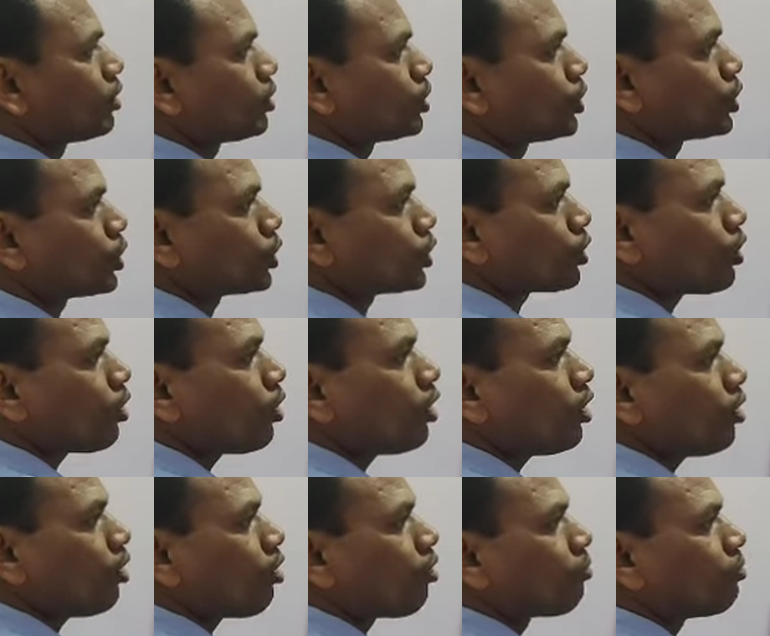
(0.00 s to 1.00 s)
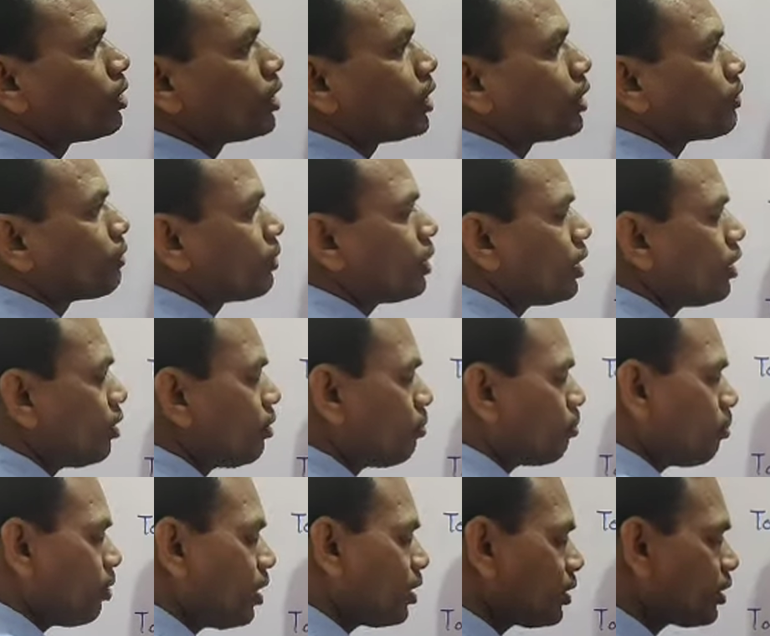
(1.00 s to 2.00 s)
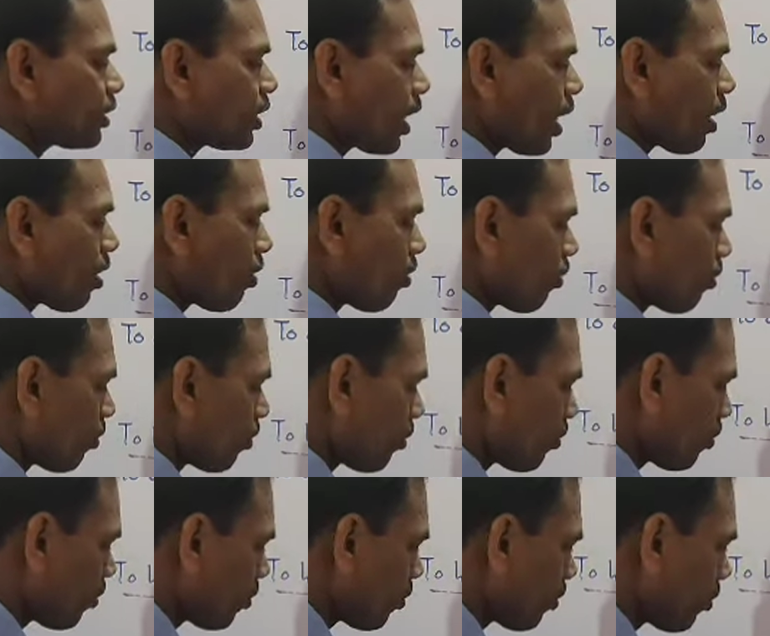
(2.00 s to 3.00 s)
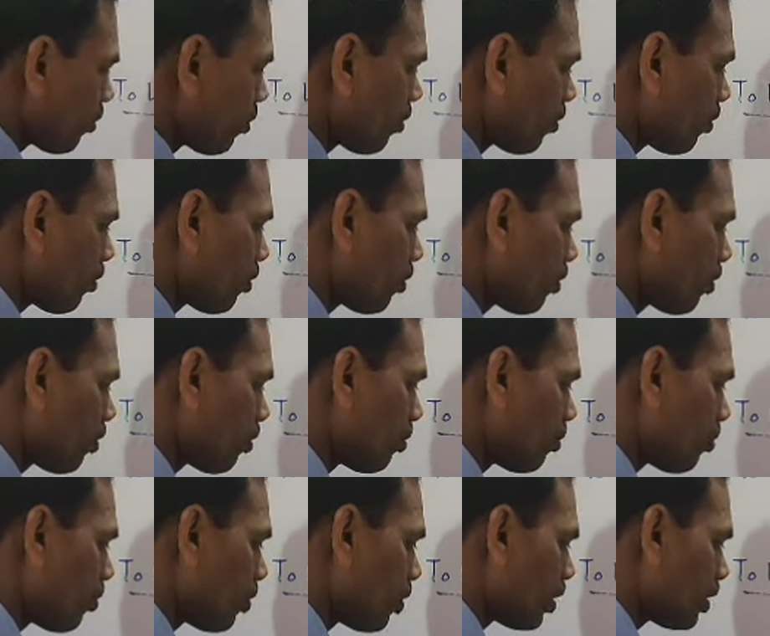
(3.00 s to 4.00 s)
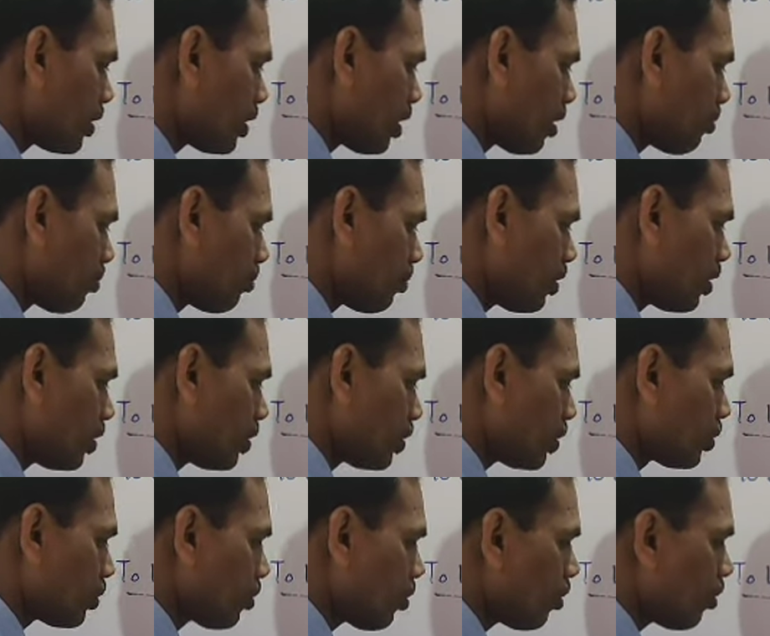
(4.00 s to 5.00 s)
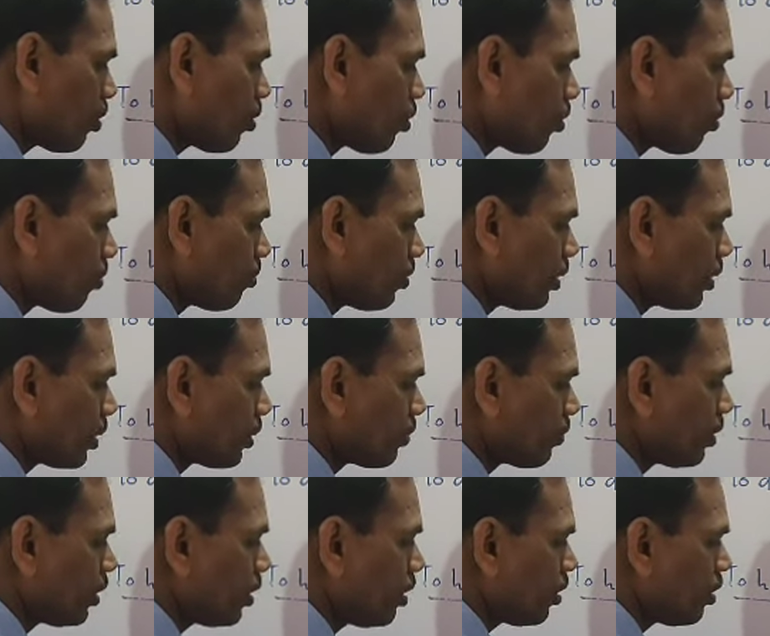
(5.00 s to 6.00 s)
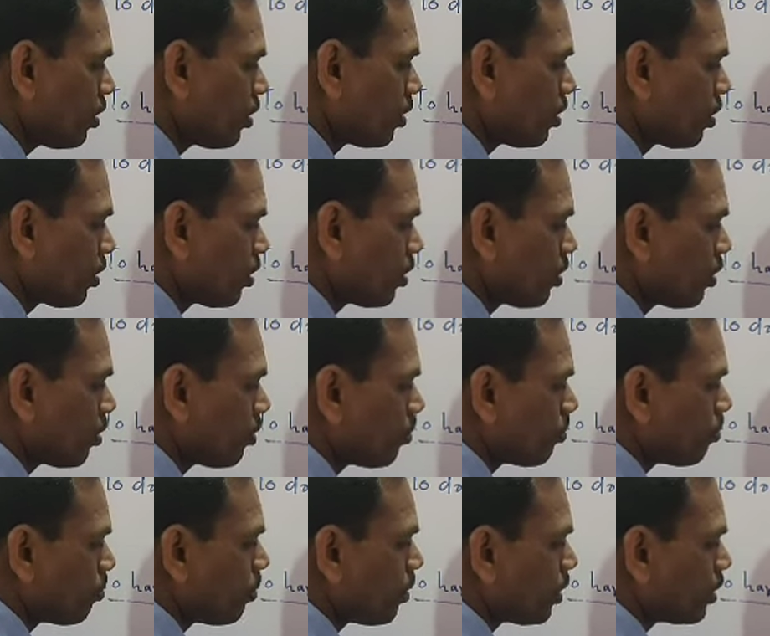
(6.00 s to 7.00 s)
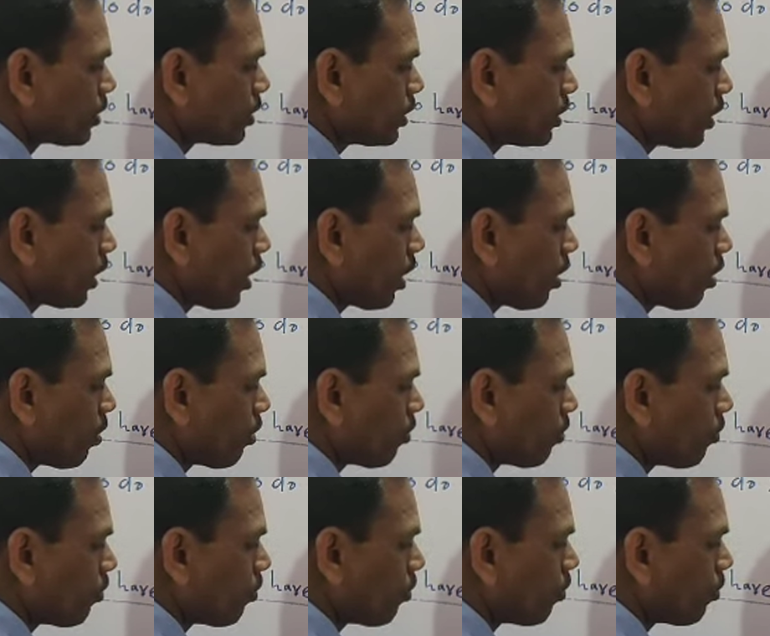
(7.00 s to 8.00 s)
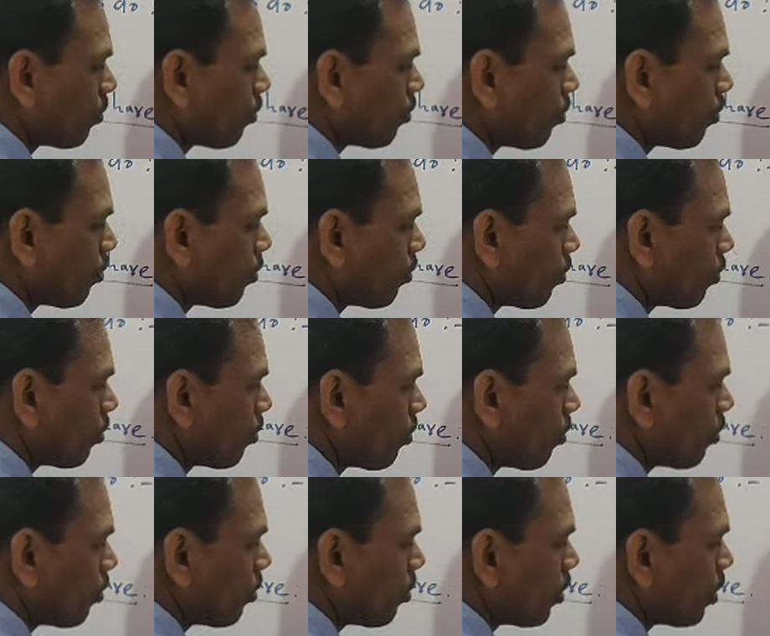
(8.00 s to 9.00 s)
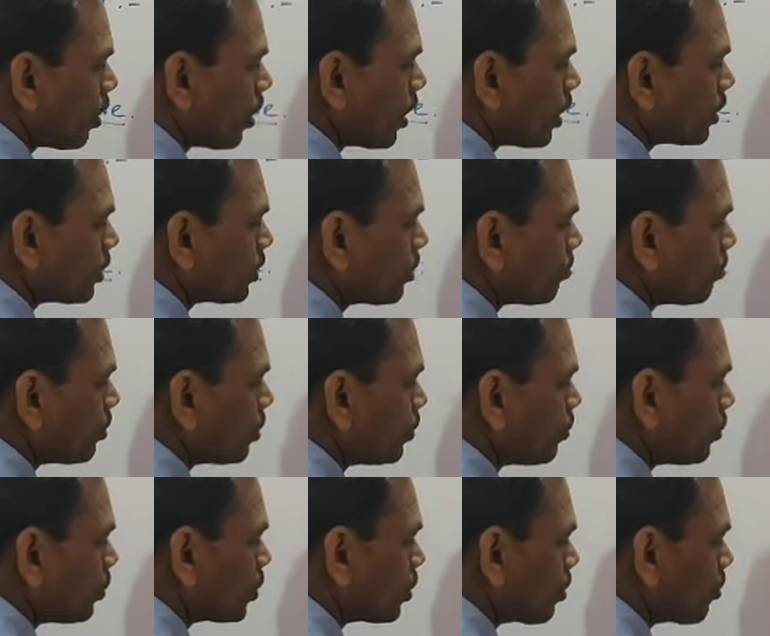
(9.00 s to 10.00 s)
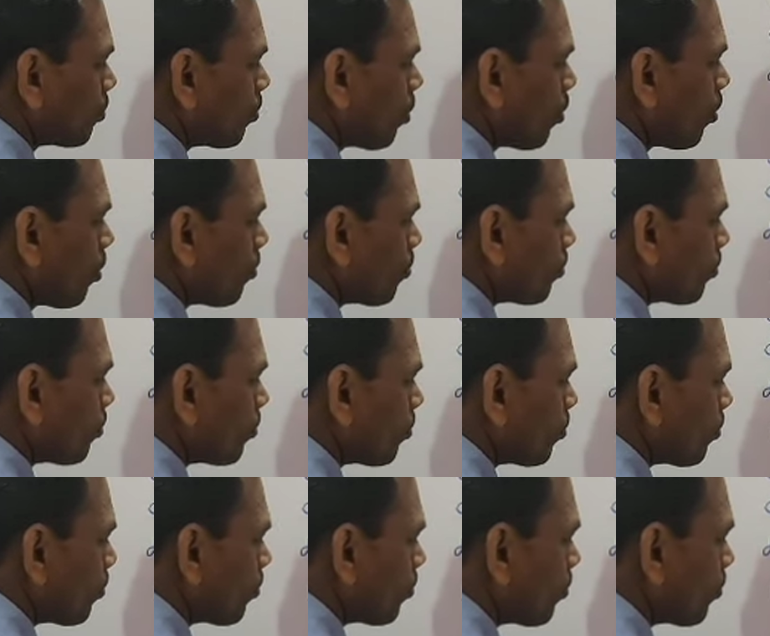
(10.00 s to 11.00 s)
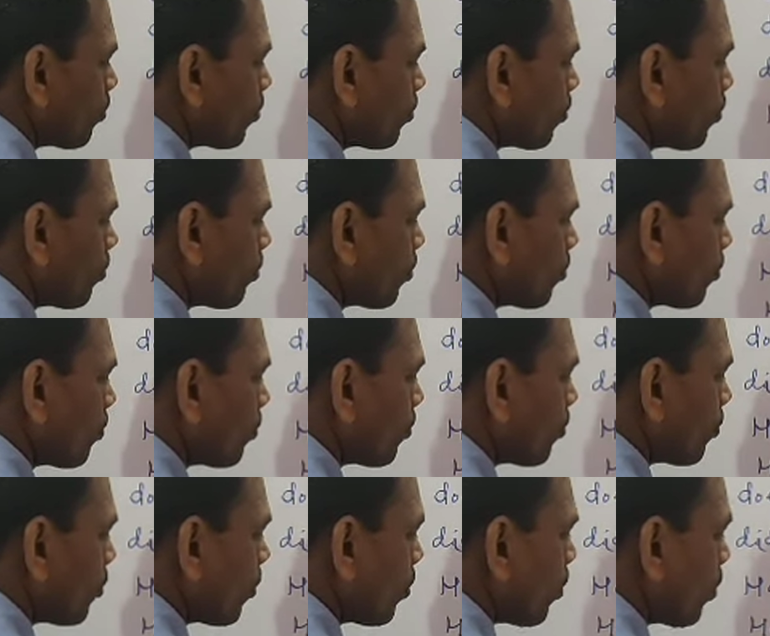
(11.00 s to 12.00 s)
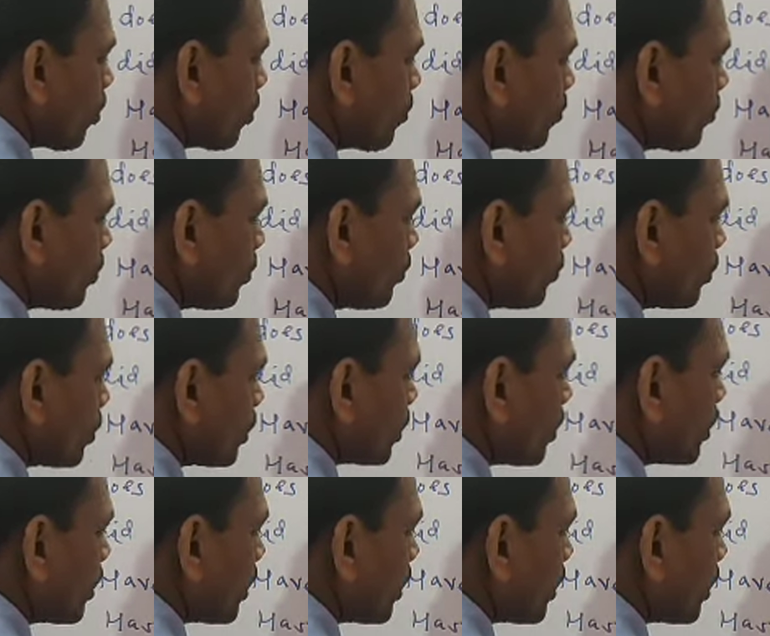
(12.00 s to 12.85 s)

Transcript: shall oblique will plus have. For example, shall oblique will plus have as a future form or future